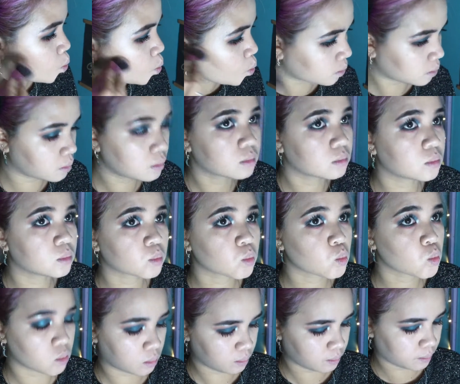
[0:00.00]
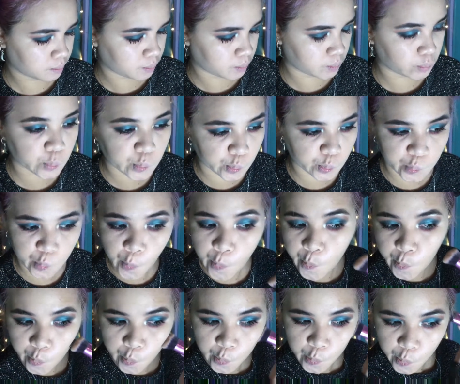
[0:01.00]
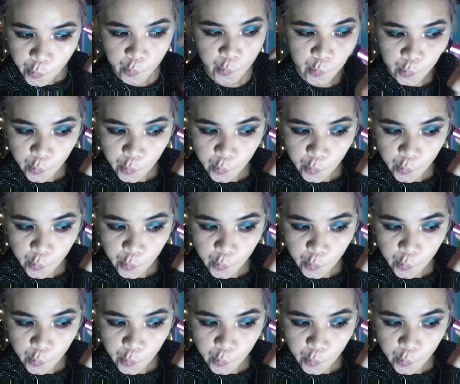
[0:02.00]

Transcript: And to contour my face, I'm just